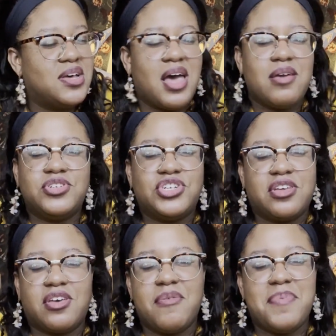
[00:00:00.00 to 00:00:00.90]
I wish I
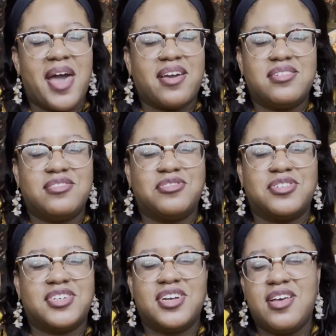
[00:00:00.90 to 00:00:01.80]
could go back,
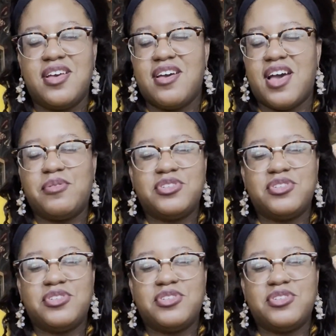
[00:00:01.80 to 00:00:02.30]
or I